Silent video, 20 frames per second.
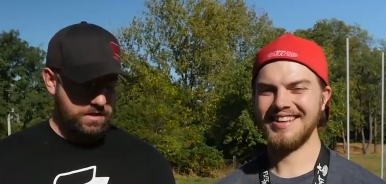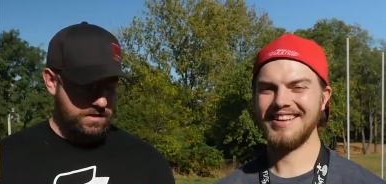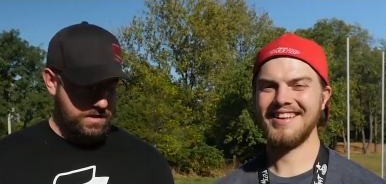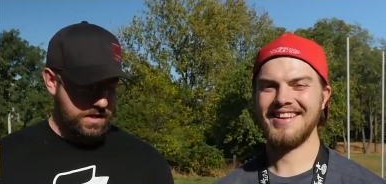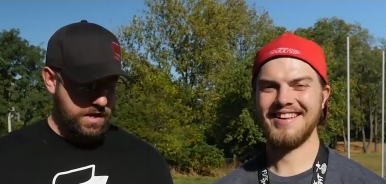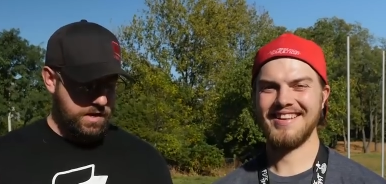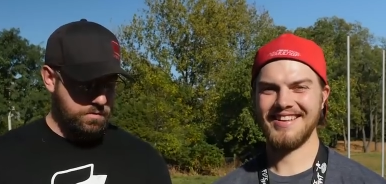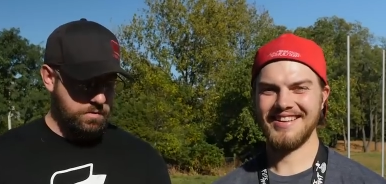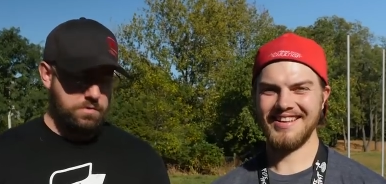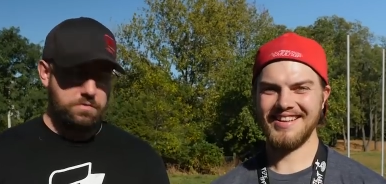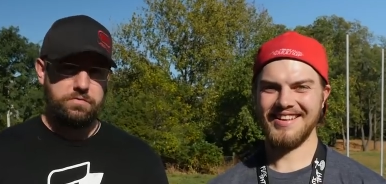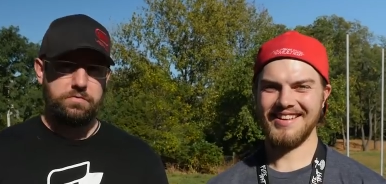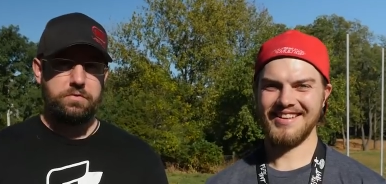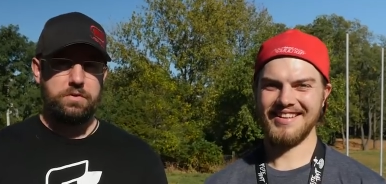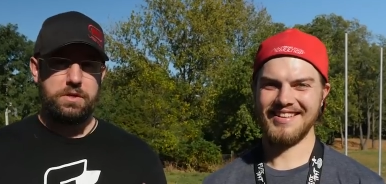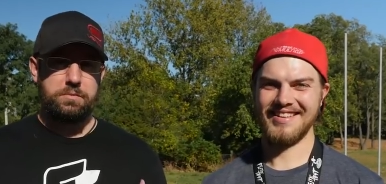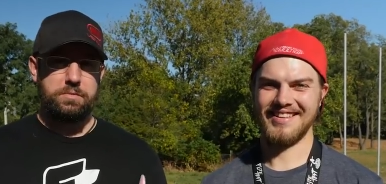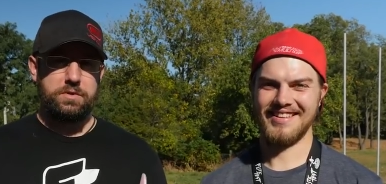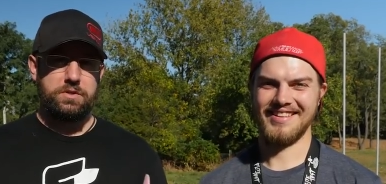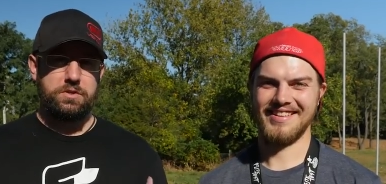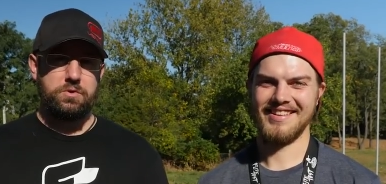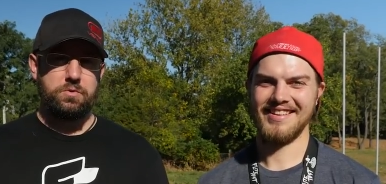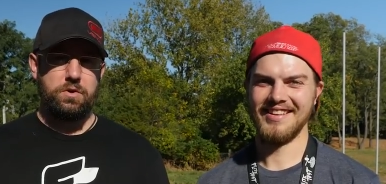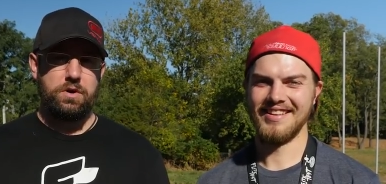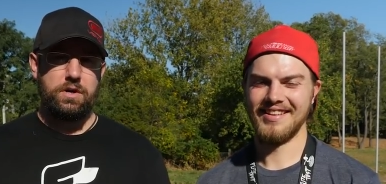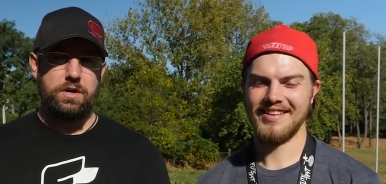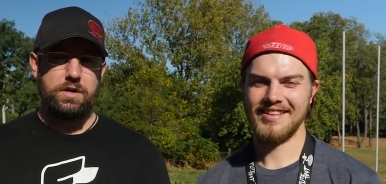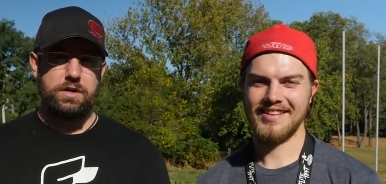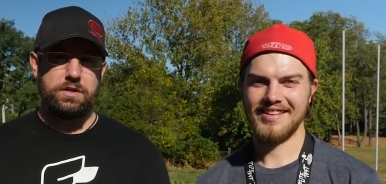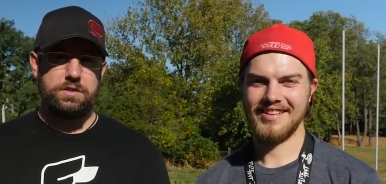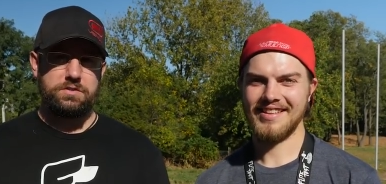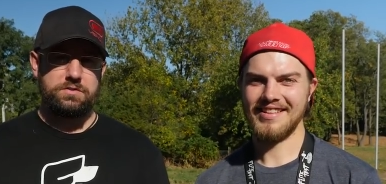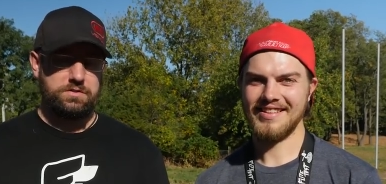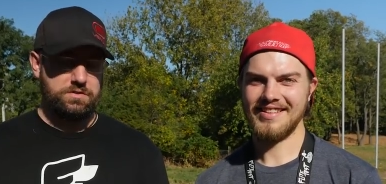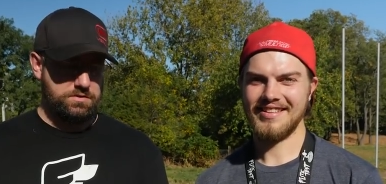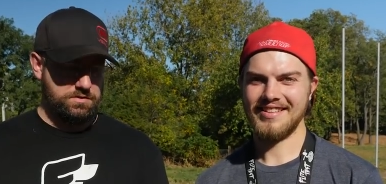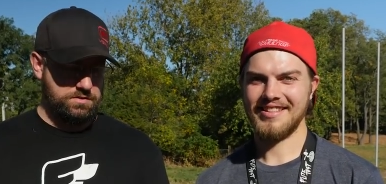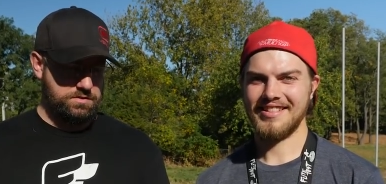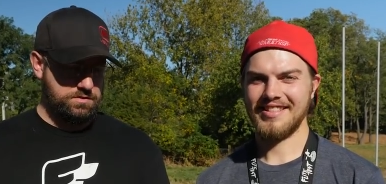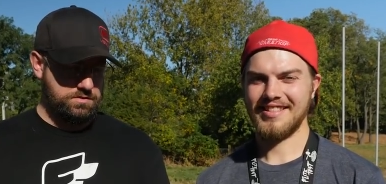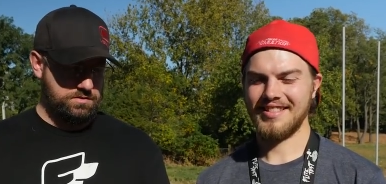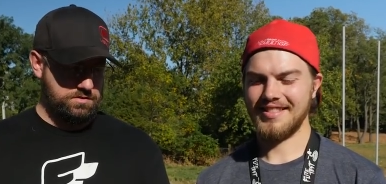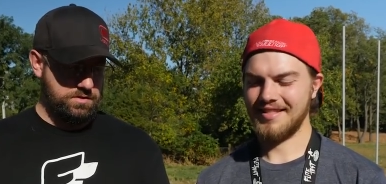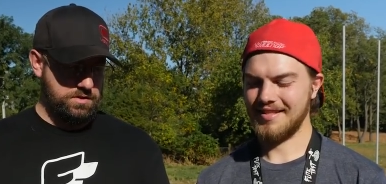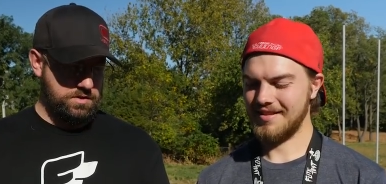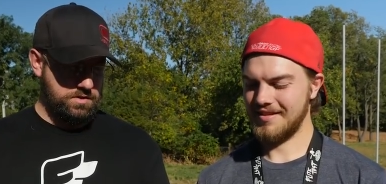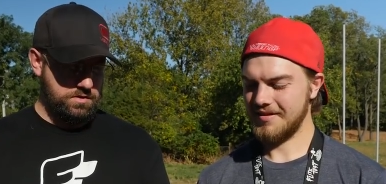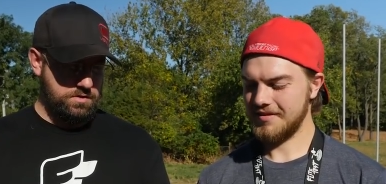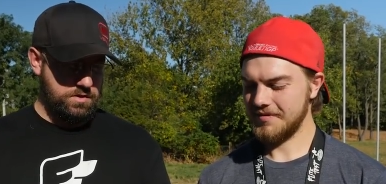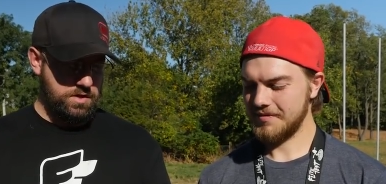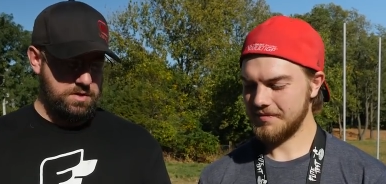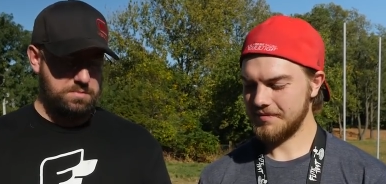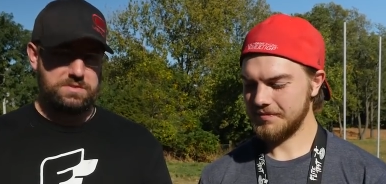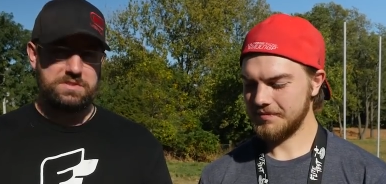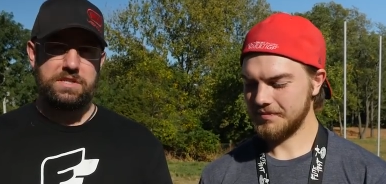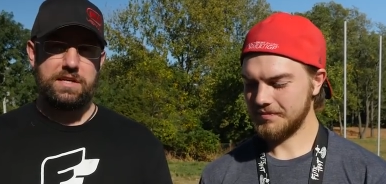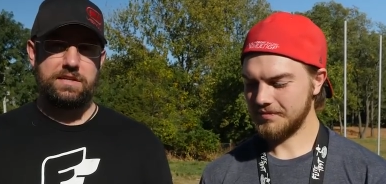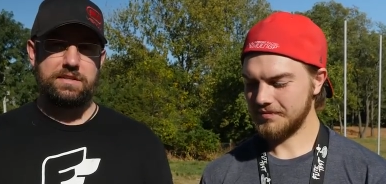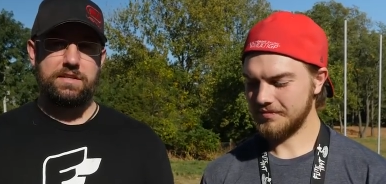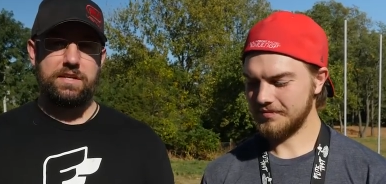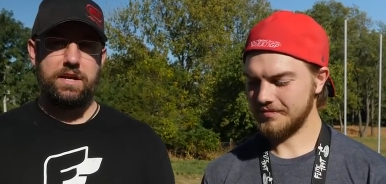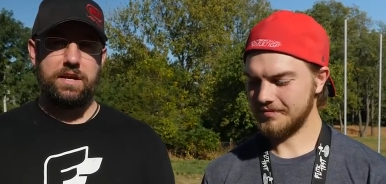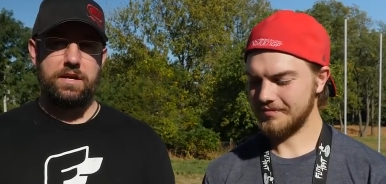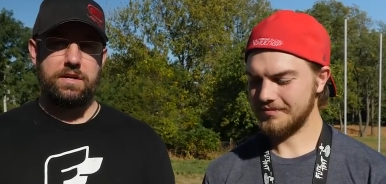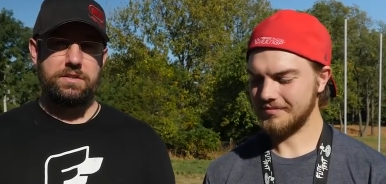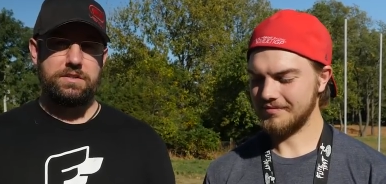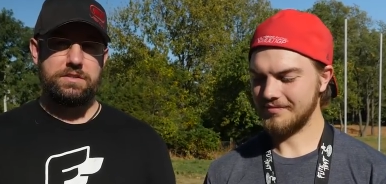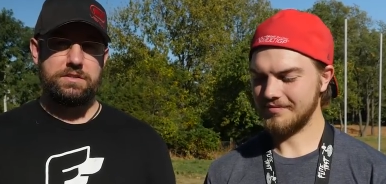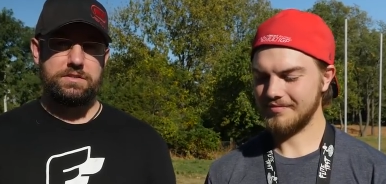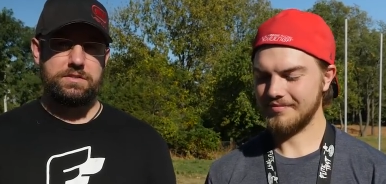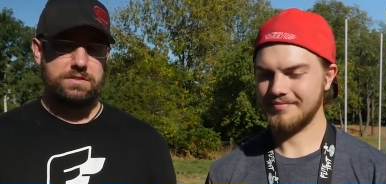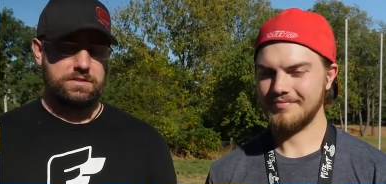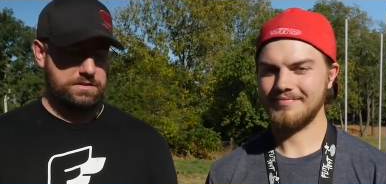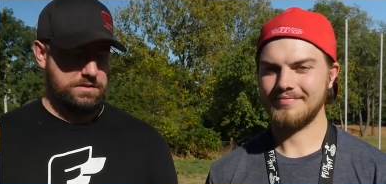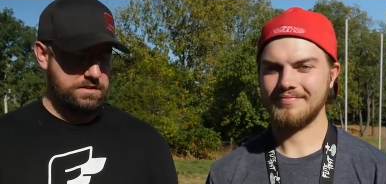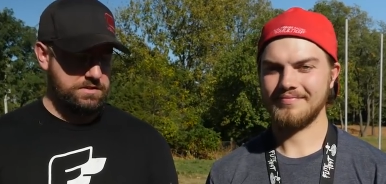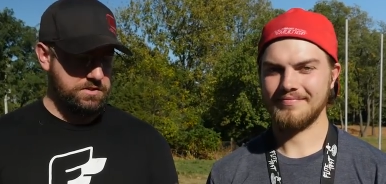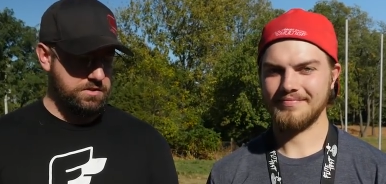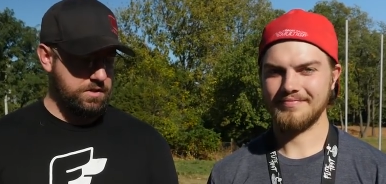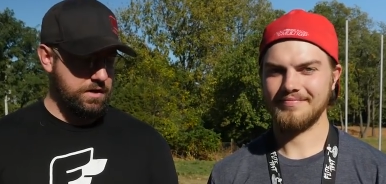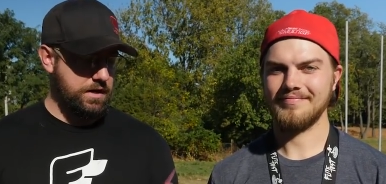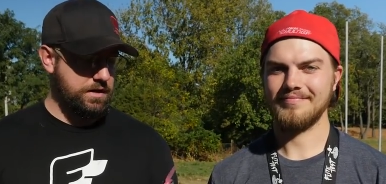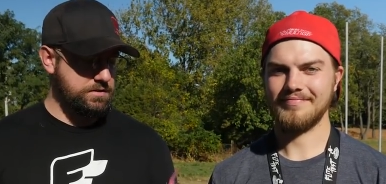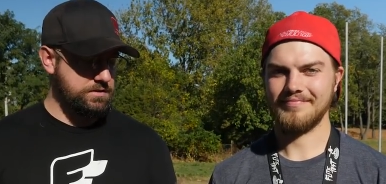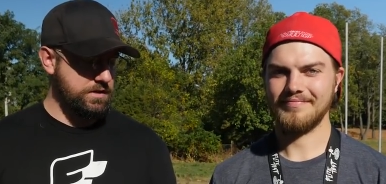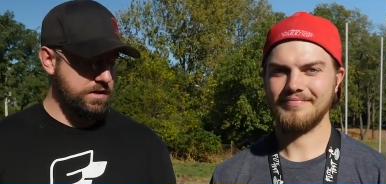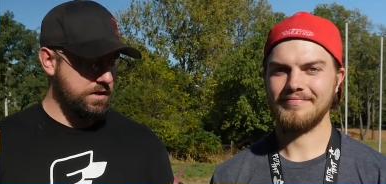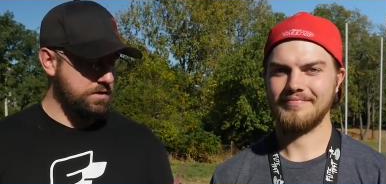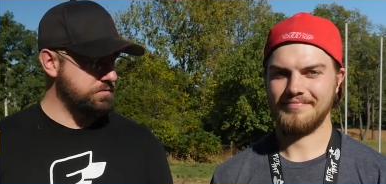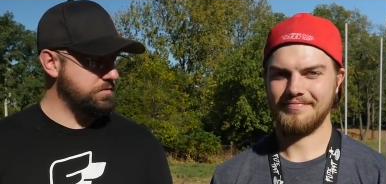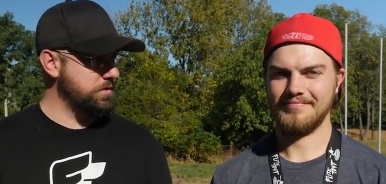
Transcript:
Speaker 1: and now we're flipping quads that are upside down. It's it's crazy how